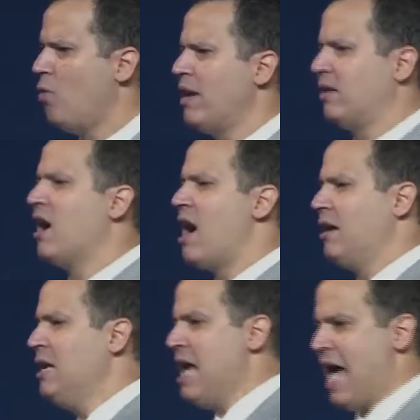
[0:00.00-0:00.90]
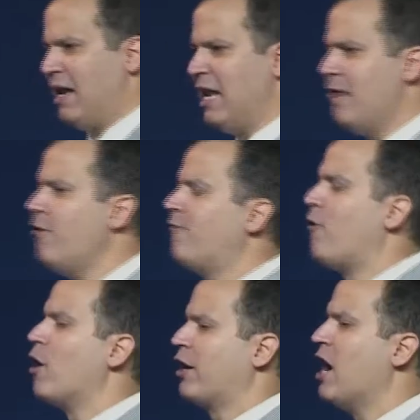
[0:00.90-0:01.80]
with God and living
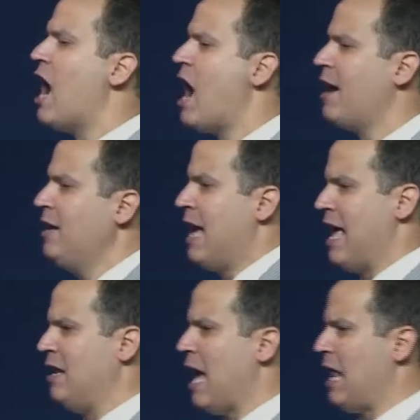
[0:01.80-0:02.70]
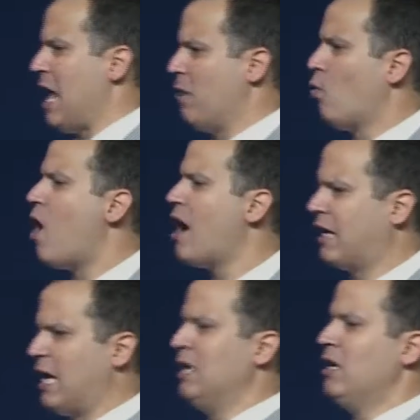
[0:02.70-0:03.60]
for God and, and, and
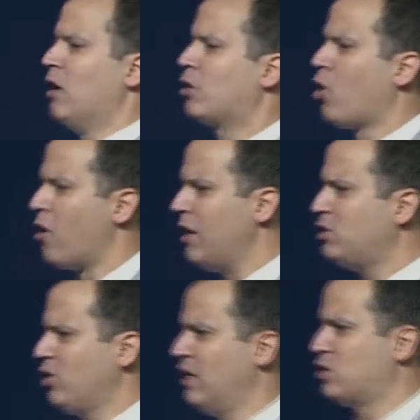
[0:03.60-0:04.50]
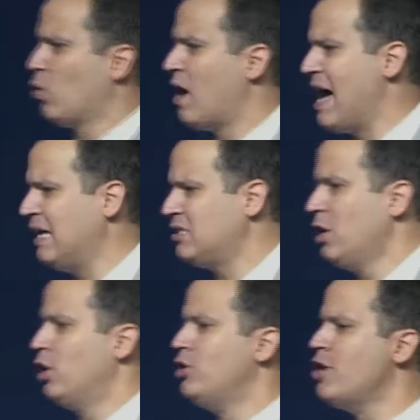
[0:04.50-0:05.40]
walking according to his
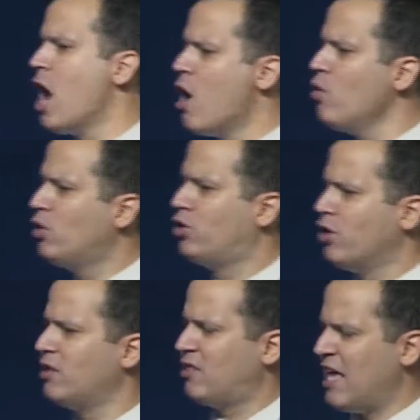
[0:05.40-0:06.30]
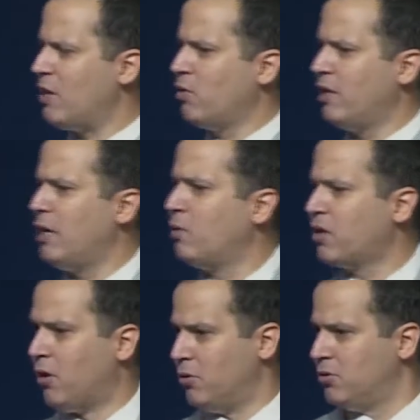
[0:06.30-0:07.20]
ways, no good thing will he
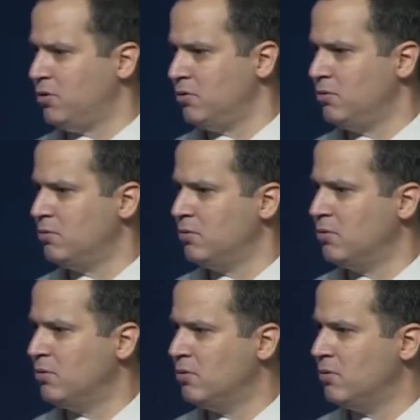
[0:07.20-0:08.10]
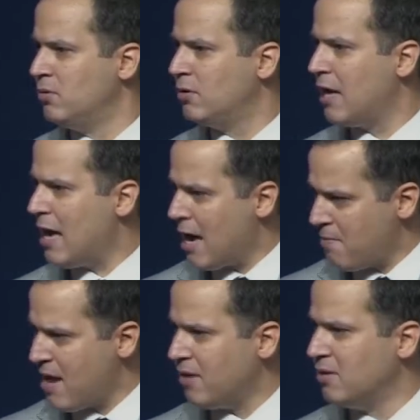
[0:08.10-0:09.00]
withhold.
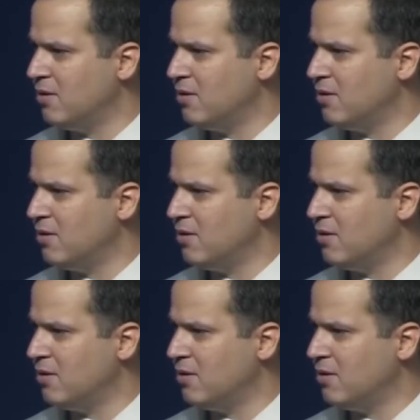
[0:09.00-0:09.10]
Amen.